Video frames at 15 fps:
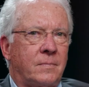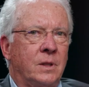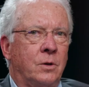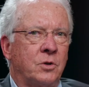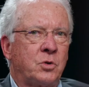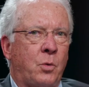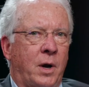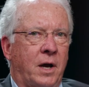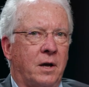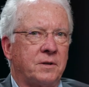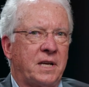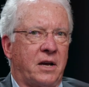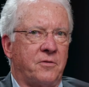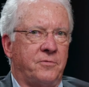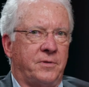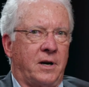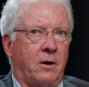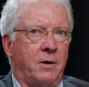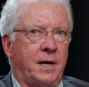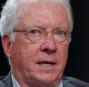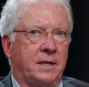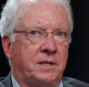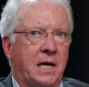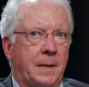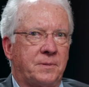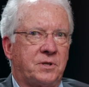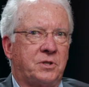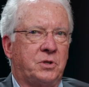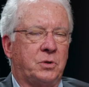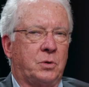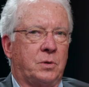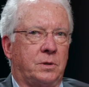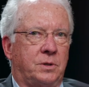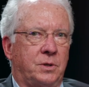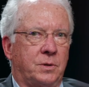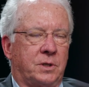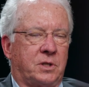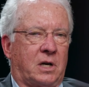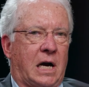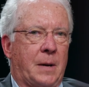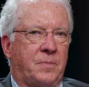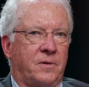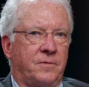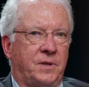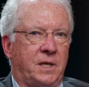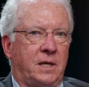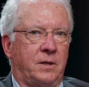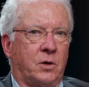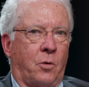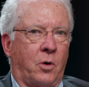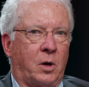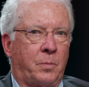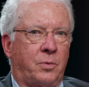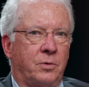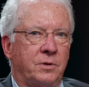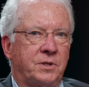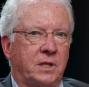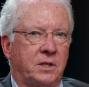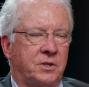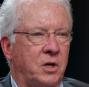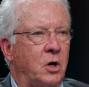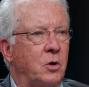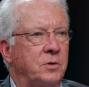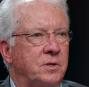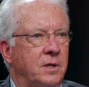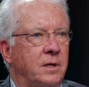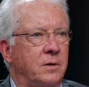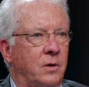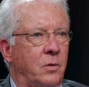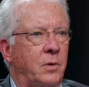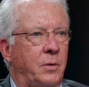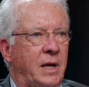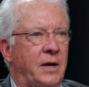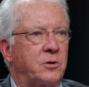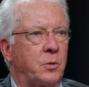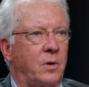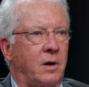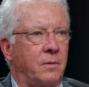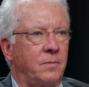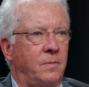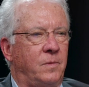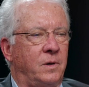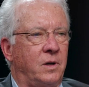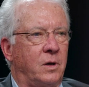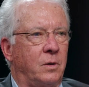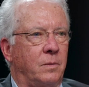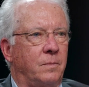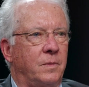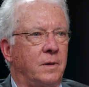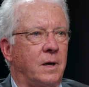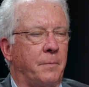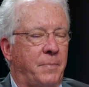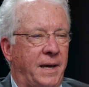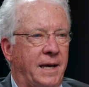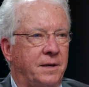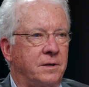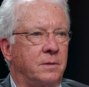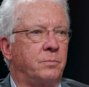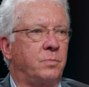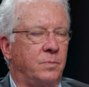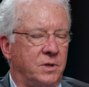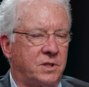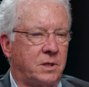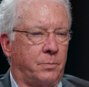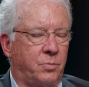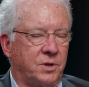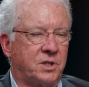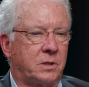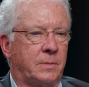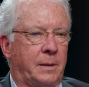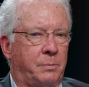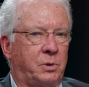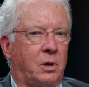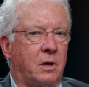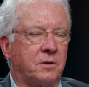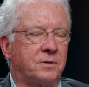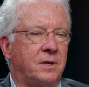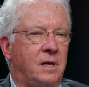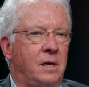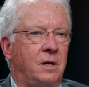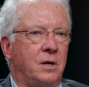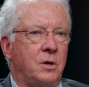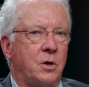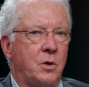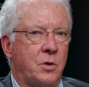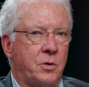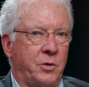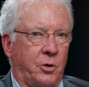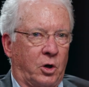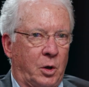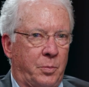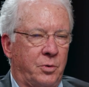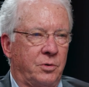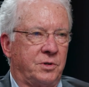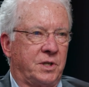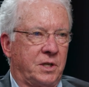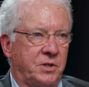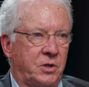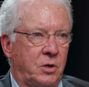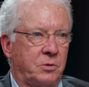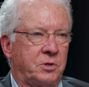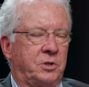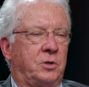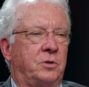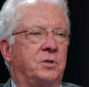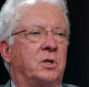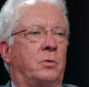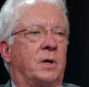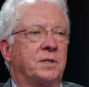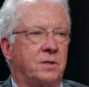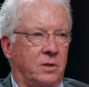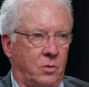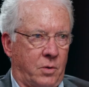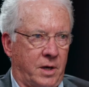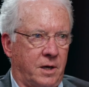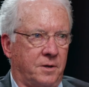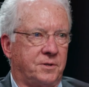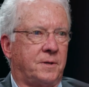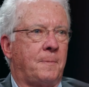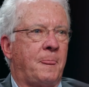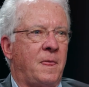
have varying depths to the top of the oil producing zones, and we would have to abandon, put cement plugs to the oil producing zones and use the rest of the wells.